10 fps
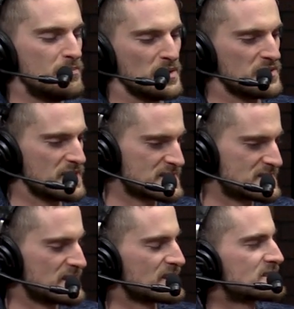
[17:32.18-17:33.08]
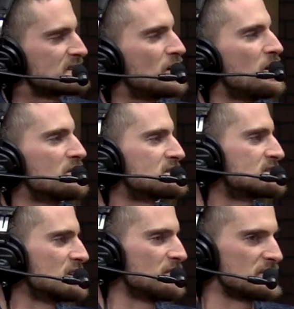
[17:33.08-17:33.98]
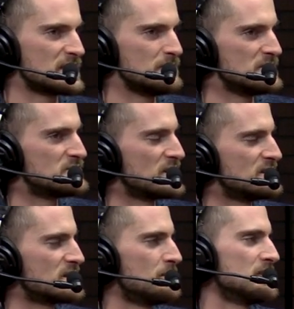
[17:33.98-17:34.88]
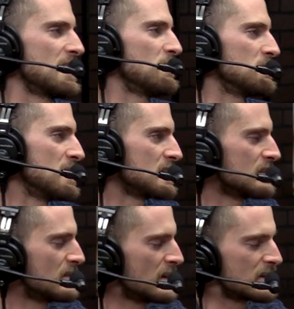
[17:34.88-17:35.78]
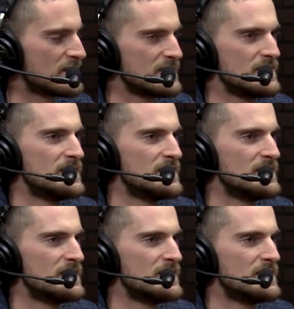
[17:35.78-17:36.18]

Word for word: ballistics and all this stuff that can be changed. I mean, that would make it like